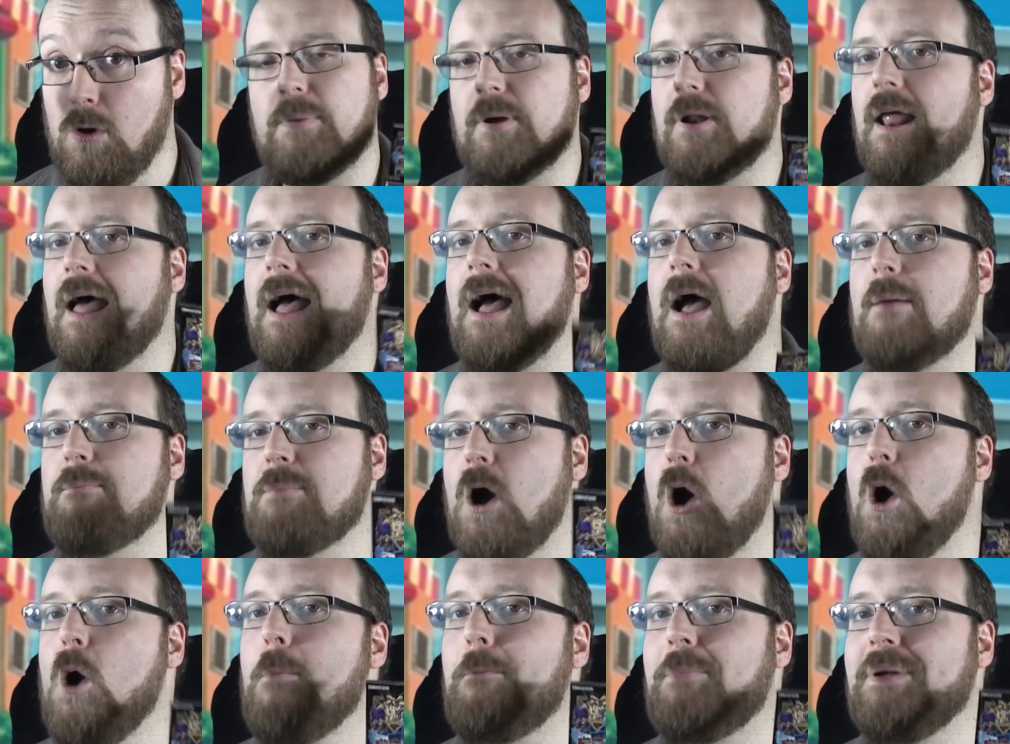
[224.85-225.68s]
But I'm
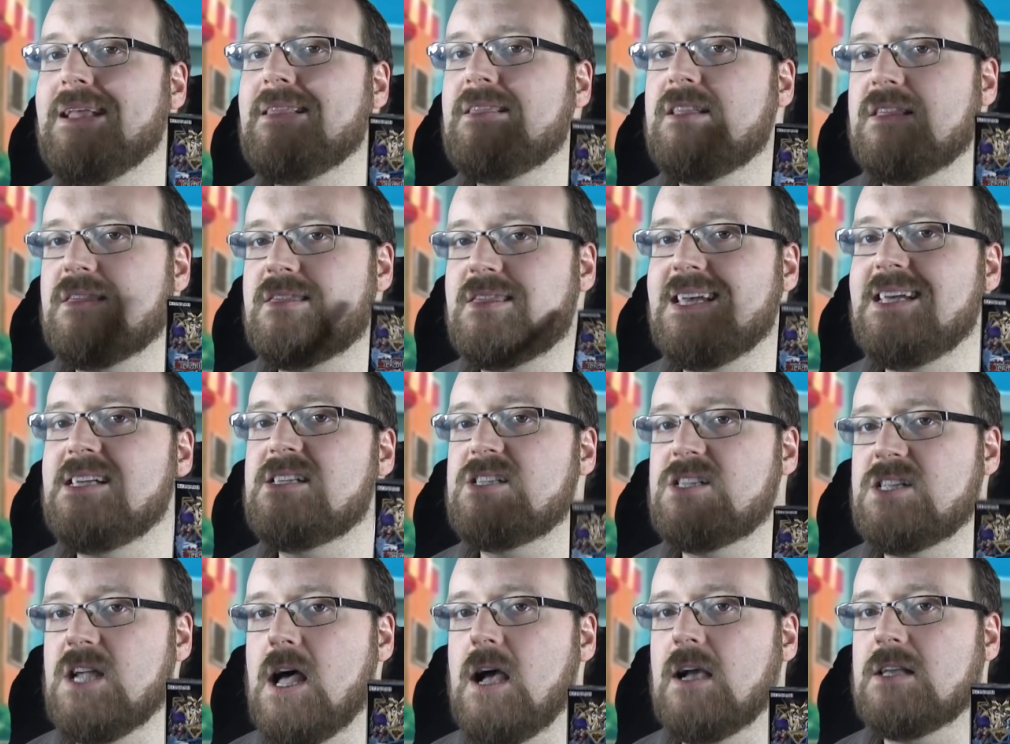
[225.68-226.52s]
hoping that this
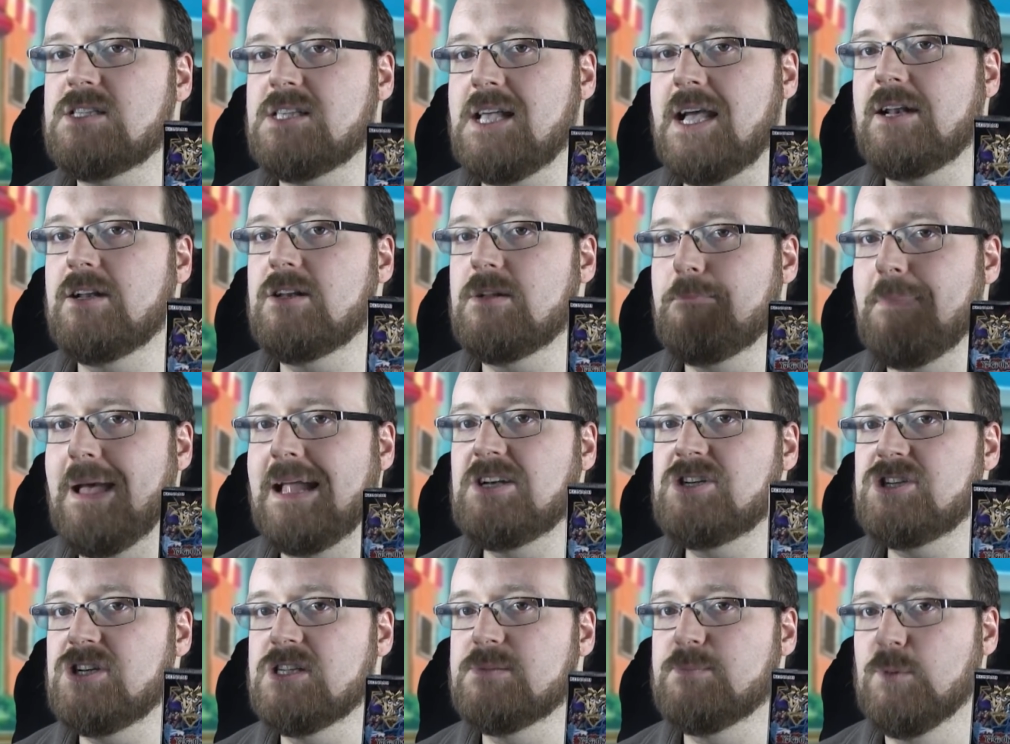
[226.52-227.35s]
Dark Side of
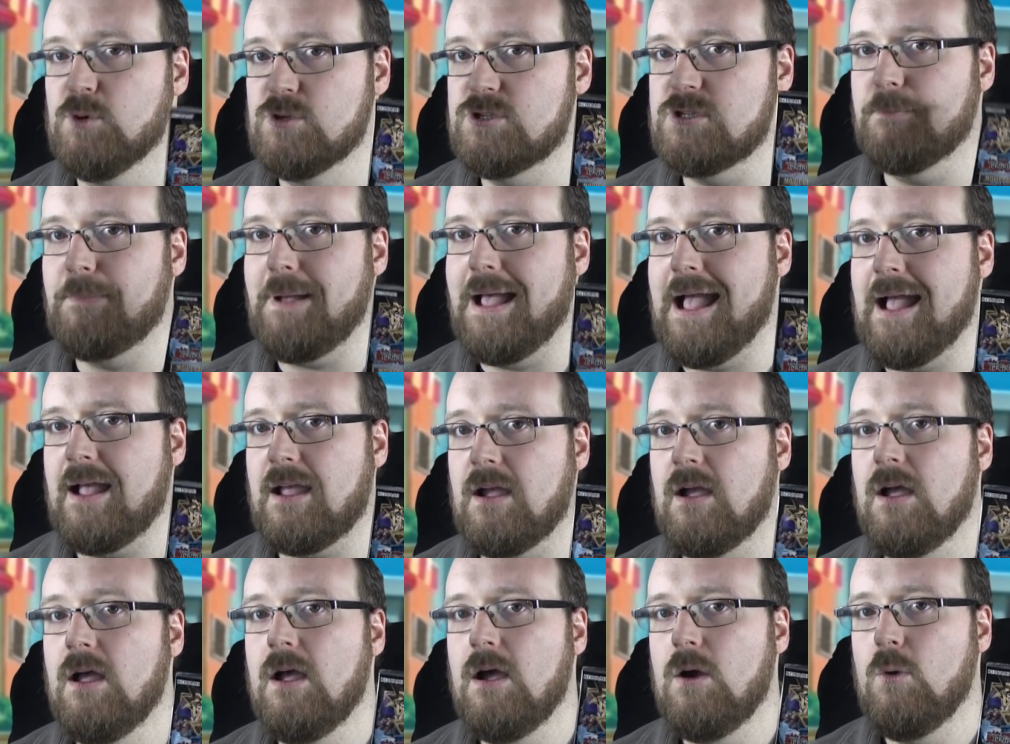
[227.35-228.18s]
Dimensions booster pack
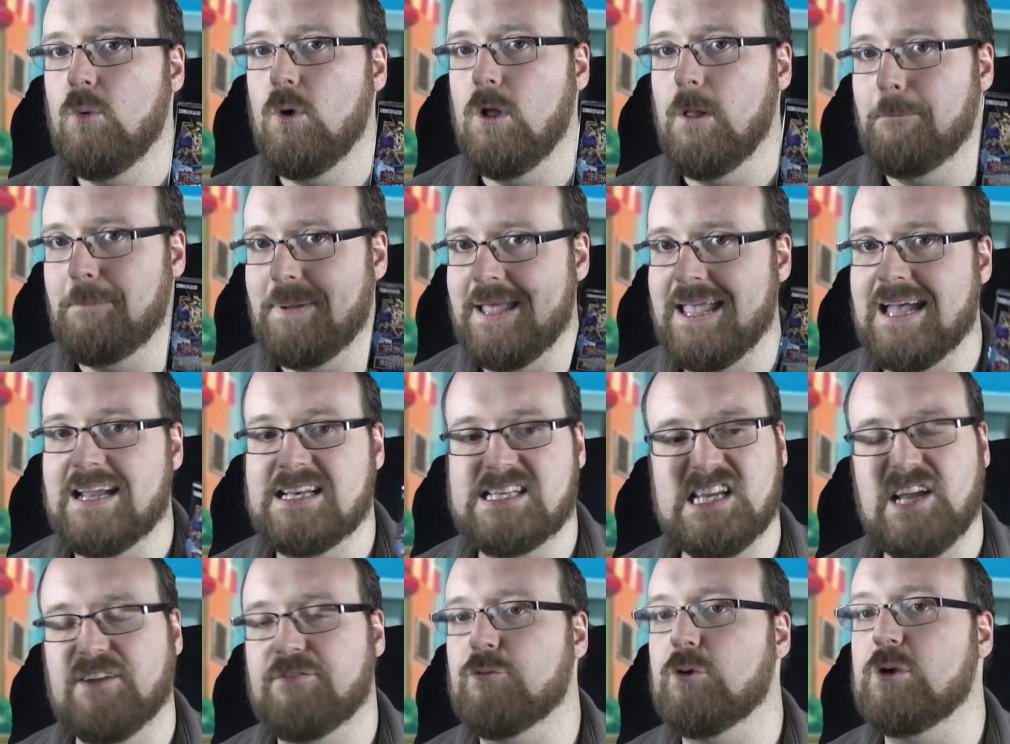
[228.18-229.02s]
will be a
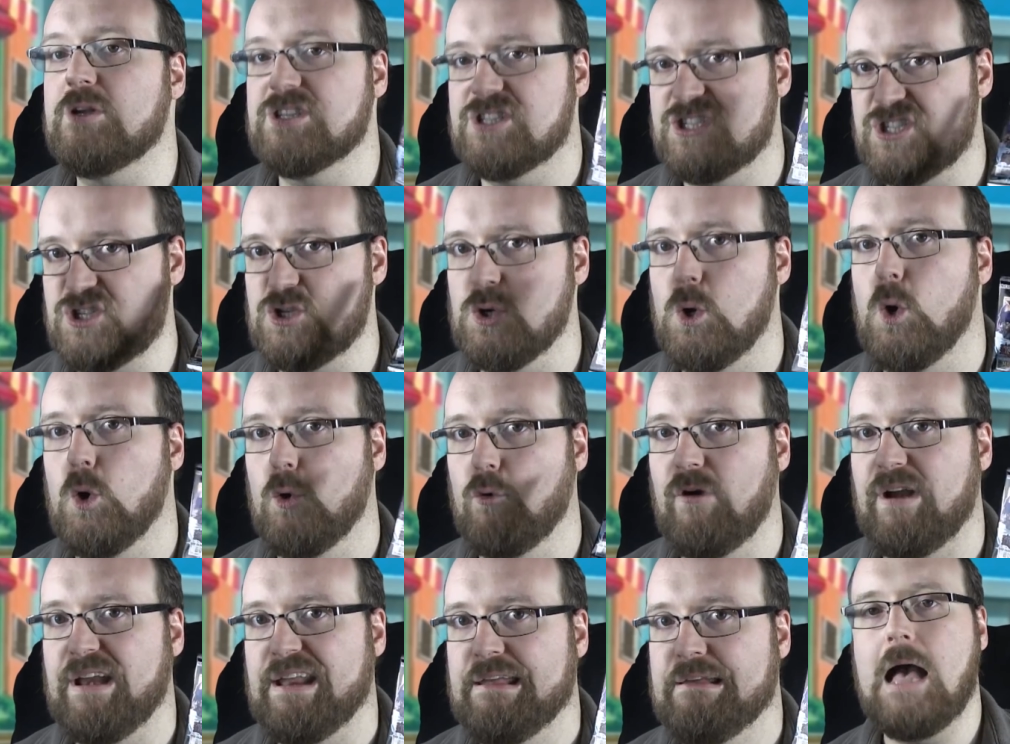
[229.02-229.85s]
different
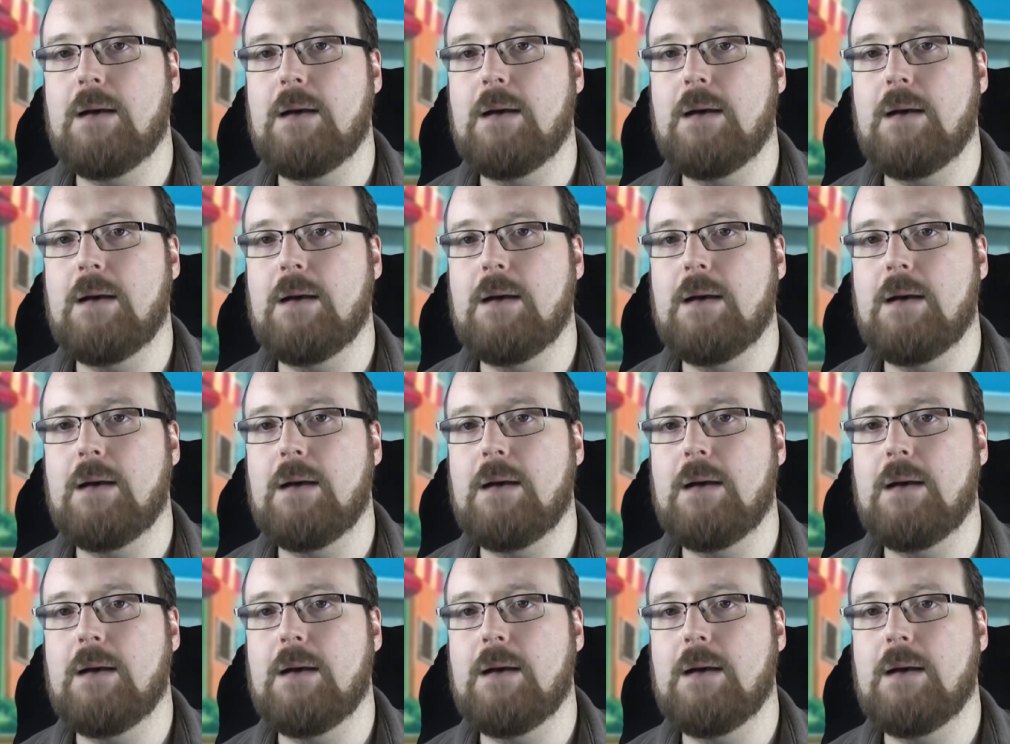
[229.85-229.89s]
story.